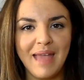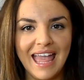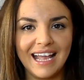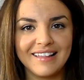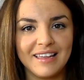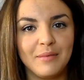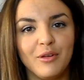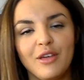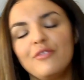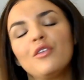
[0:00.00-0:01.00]
picked, and
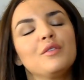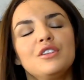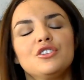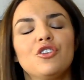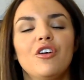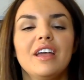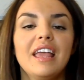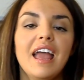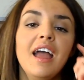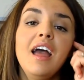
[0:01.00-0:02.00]
I'm looking forward to
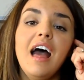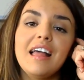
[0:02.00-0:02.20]
trying it.